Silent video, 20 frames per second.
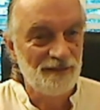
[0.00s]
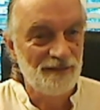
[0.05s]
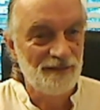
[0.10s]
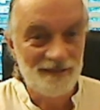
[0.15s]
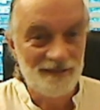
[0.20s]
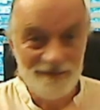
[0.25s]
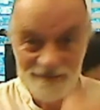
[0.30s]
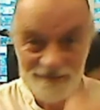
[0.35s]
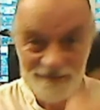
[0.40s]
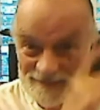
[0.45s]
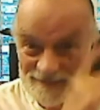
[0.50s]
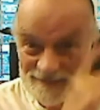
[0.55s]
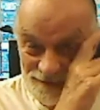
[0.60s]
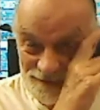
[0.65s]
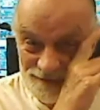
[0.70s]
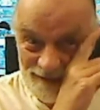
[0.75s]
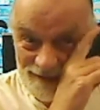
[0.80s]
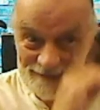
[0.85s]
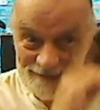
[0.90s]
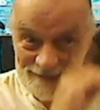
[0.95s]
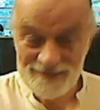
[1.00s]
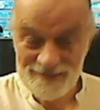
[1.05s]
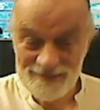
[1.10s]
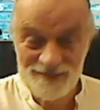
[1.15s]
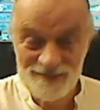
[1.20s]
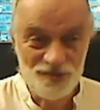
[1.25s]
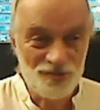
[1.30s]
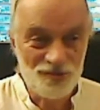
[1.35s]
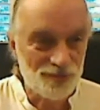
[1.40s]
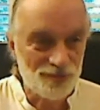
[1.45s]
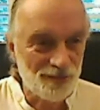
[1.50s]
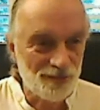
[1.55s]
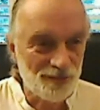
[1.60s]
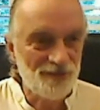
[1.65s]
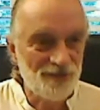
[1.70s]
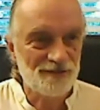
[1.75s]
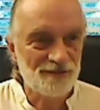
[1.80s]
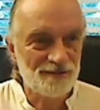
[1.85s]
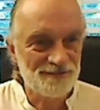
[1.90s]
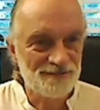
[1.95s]
It is the great
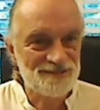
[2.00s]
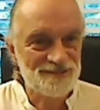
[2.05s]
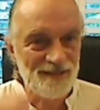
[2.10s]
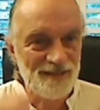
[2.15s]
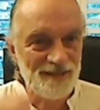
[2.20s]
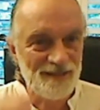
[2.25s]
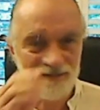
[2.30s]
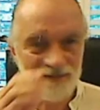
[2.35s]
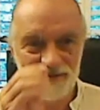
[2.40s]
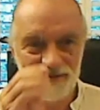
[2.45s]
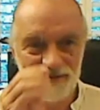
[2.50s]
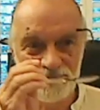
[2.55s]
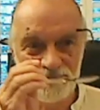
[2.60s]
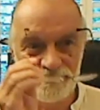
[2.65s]
destroyer of sanity.